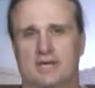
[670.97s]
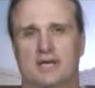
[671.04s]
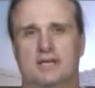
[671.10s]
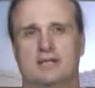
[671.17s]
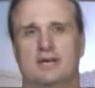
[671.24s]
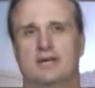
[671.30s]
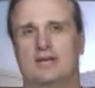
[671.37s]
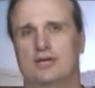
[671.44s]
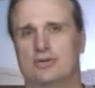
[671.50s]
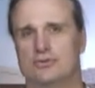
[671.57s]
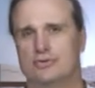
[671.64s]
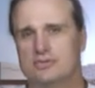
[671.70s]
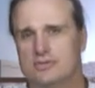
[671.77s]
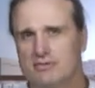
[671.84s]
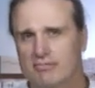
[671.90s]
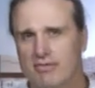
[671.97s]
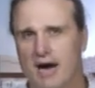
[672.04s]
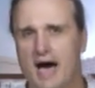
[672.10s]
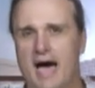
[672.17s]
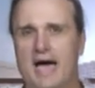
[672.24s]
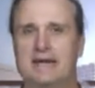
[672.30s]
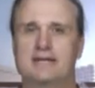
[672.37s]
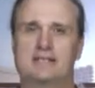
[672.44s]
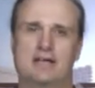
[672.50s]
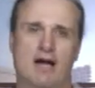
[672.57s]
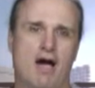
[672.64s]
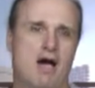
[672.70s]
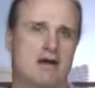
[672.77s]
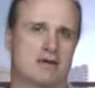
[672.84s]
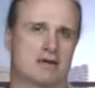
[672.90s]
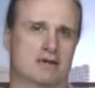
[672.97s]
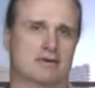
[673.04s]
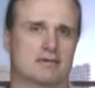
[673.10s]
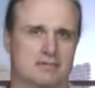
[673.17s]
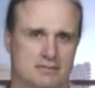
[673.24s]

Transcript: it to divide and conquer.